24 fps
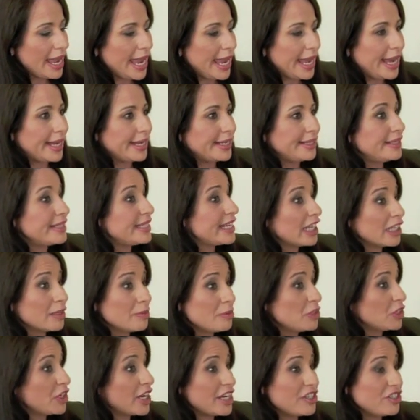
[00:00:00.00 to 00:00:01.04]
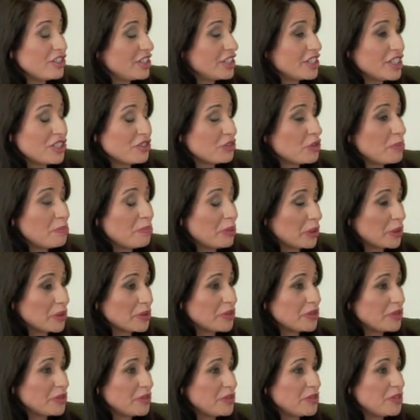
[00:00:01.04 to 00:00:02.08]
and telecommunication industry
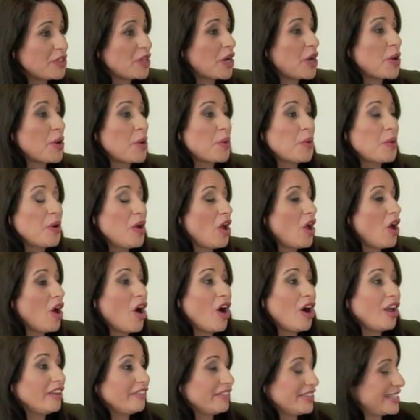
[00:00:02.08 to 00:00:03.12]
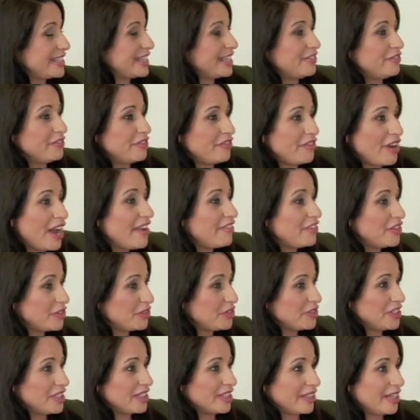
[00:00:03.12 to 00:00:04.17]
burst. So all of a sudden, five
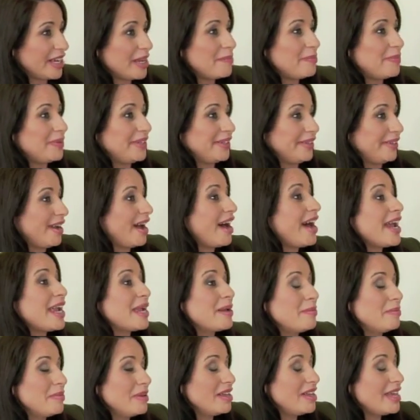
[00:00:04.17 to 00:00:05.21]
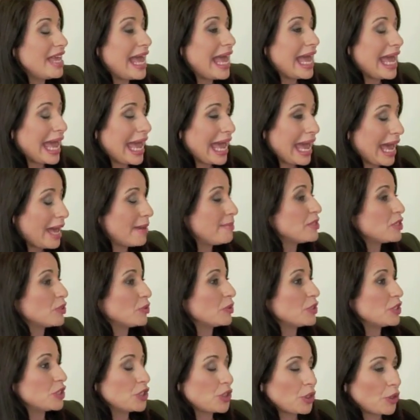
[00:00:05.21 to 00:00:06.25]
years into the company, I am
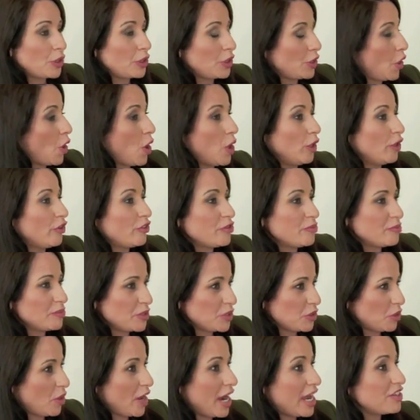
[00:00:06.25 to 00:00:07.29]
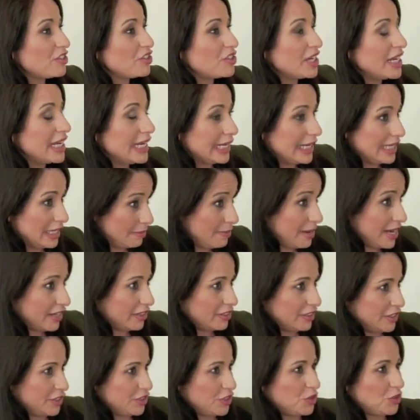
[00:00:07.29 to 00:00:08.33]
absolutely starting all over from scratch in the
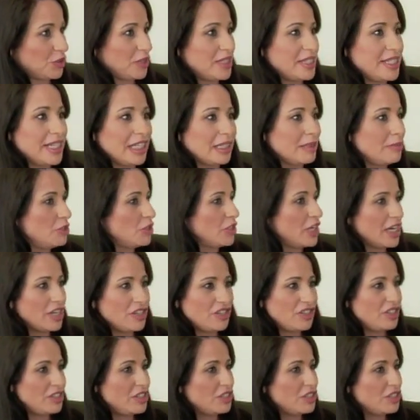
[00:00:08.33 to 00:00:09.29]
medical industry, telecommunication